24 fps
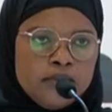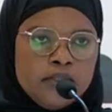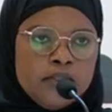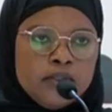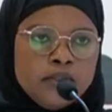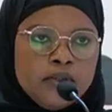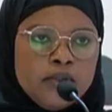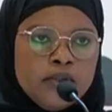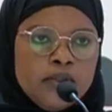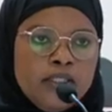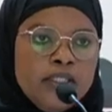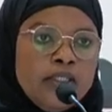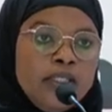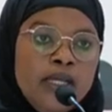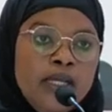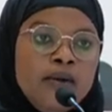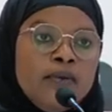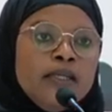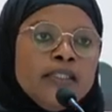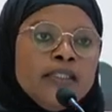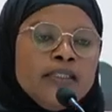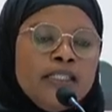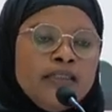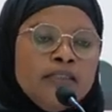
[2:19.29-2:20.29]
So they
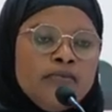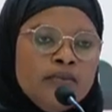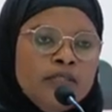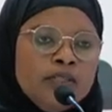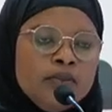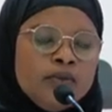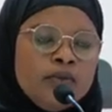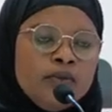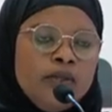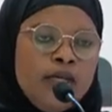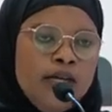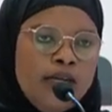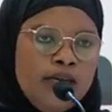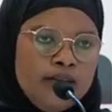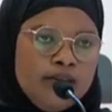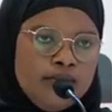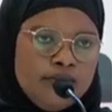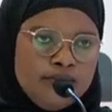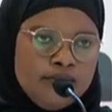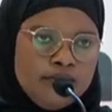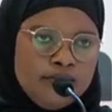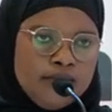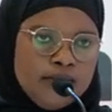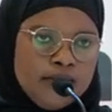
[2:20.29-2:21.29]
wanted me to
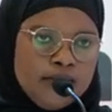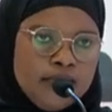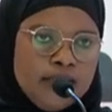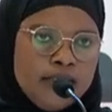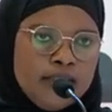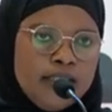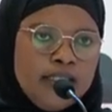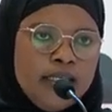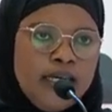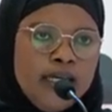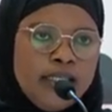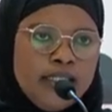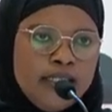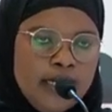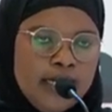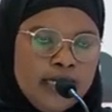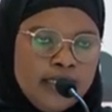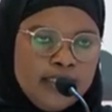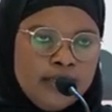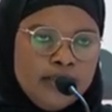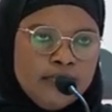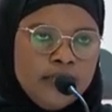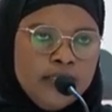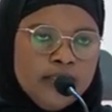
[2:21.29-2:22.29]
have an
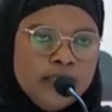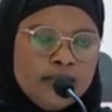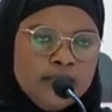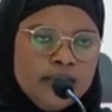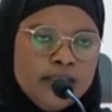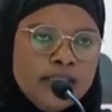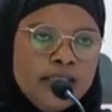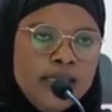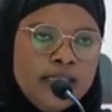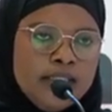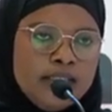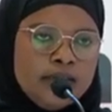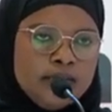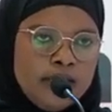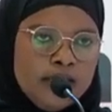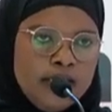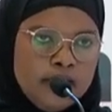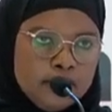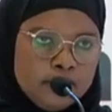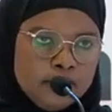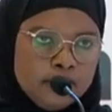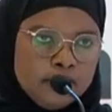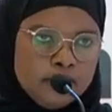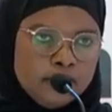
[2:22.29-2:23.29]
agreement with Aliu
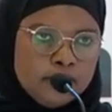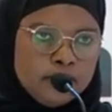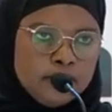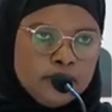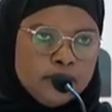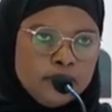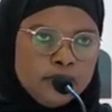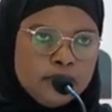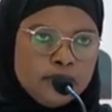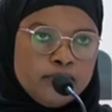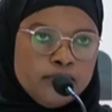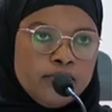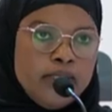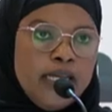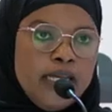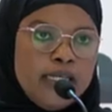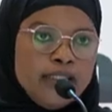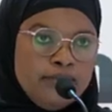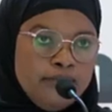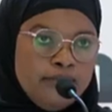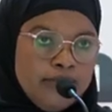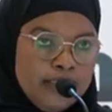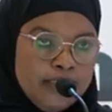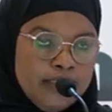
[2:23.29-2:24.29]
Danso
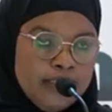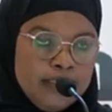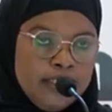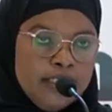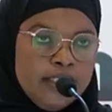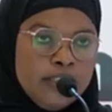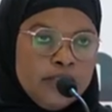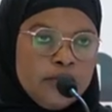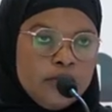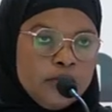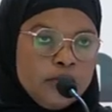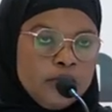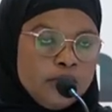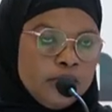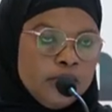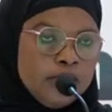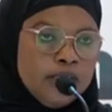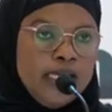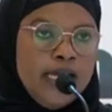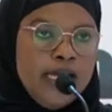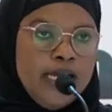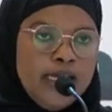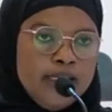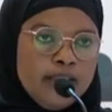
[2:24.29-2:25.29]
for the CEO to
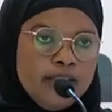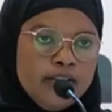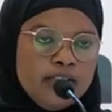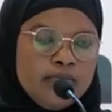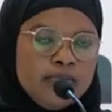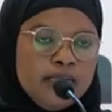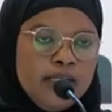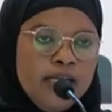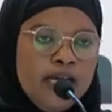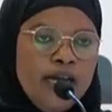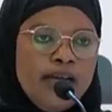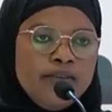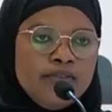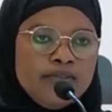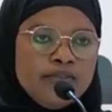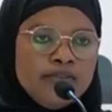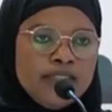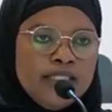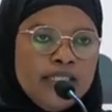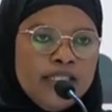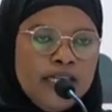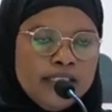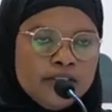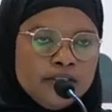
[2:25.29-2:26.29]
sign on behalf of
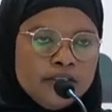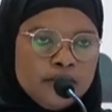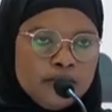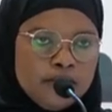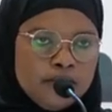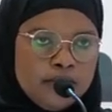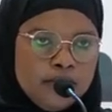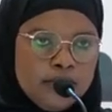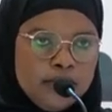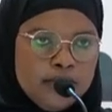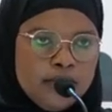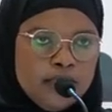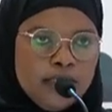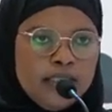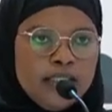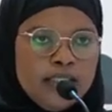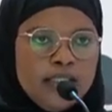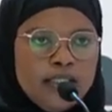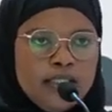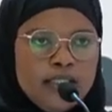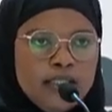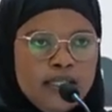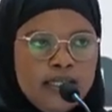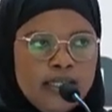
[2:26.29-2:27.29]
the council,
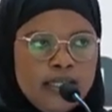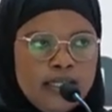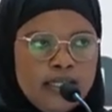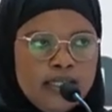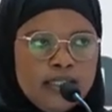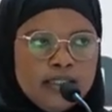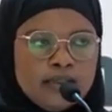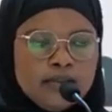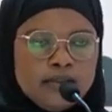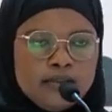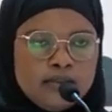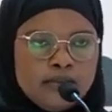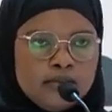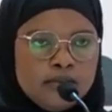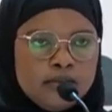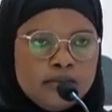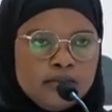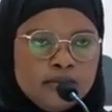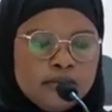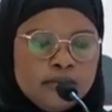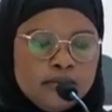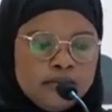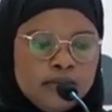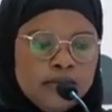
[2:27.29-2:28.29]

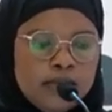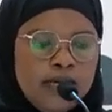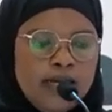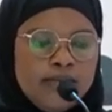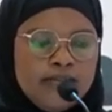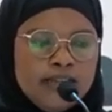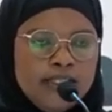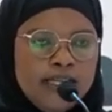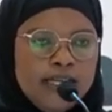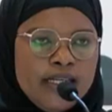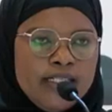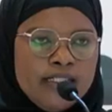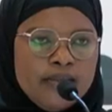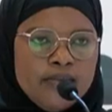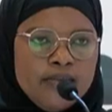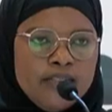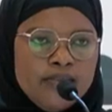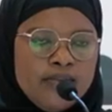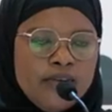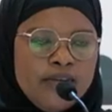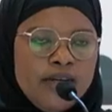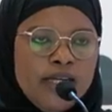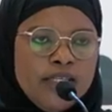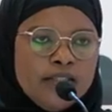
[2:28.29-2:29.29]
to have an agreement
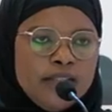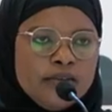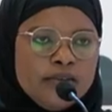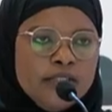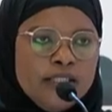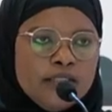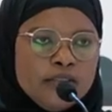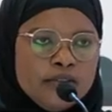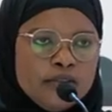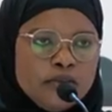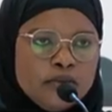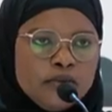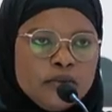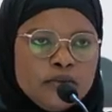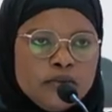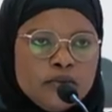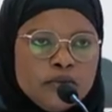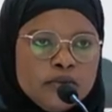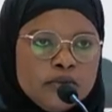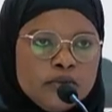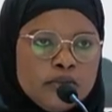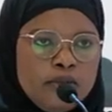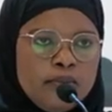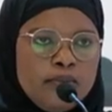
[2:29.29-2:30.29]
for Aliu Danso
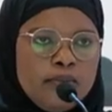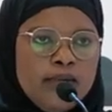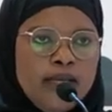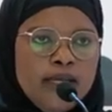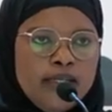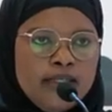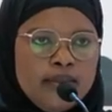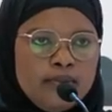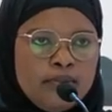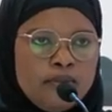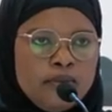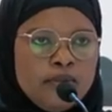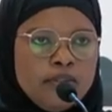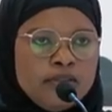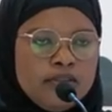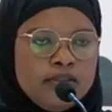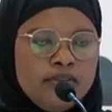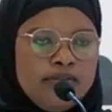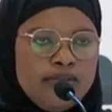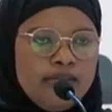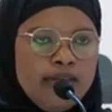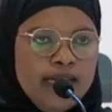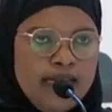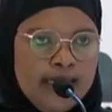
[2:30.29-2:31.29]
to supply the plots
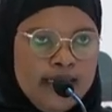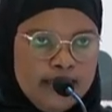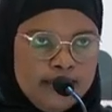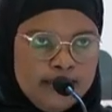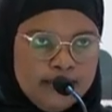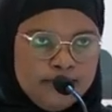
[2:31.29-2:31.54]
of land.